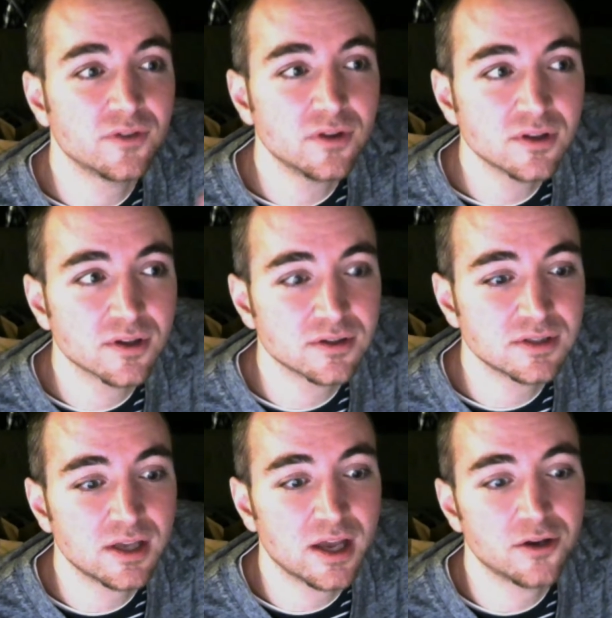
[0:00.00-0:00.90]

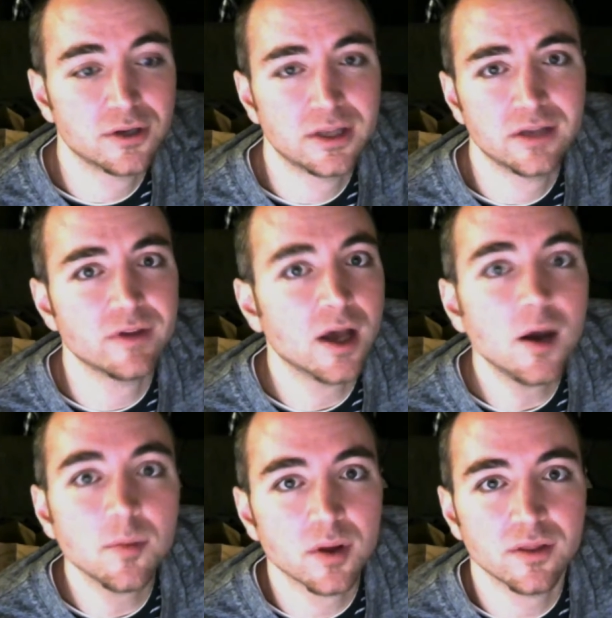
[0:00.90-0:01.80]
guilty and you're giving
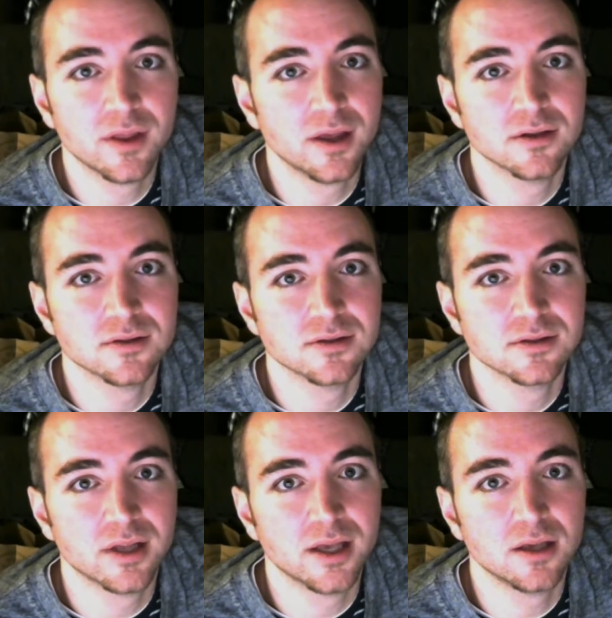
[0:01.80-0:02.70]
up on things,
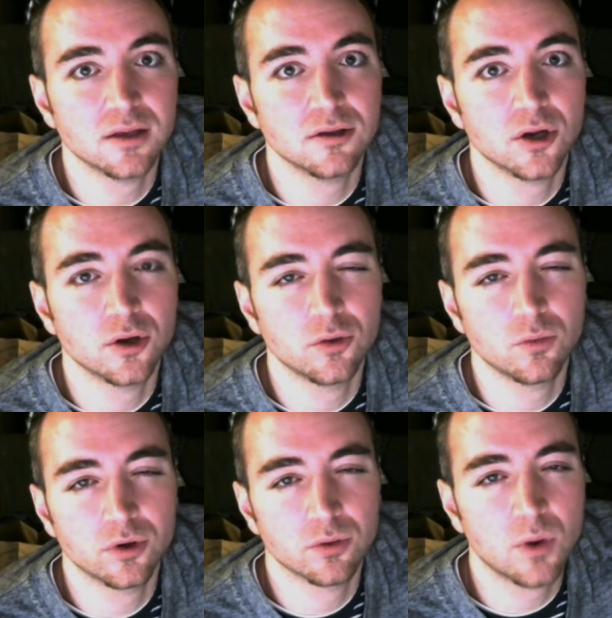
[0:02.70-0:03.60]
like
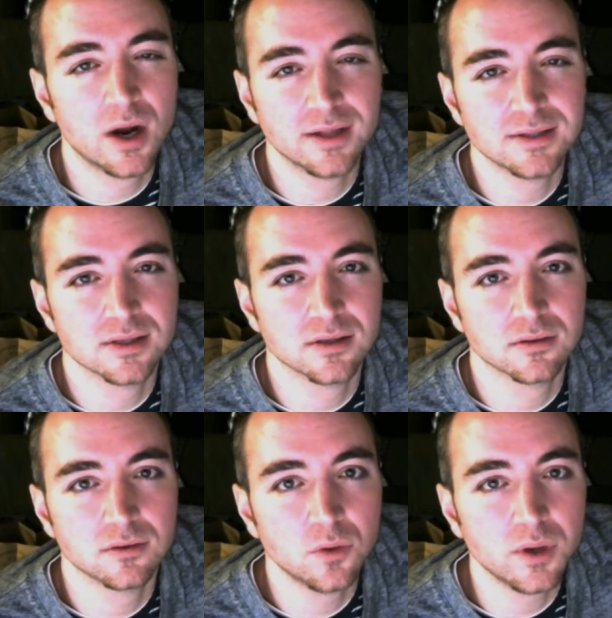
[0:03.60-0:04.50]
you're wanting to
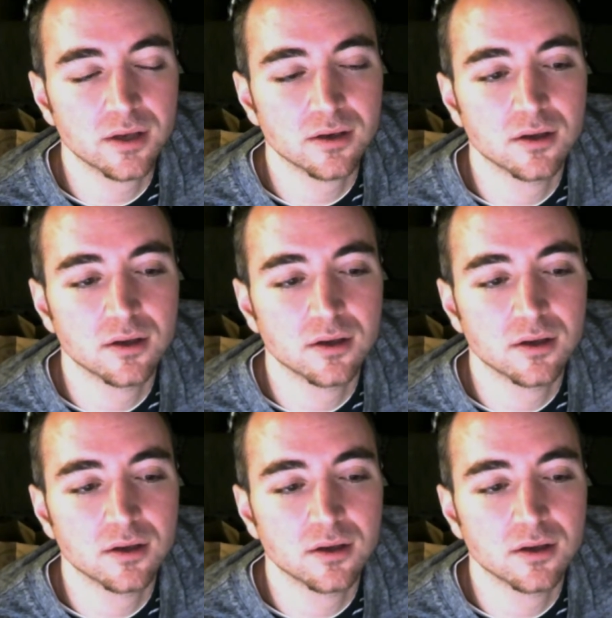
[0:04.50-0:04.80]
quit.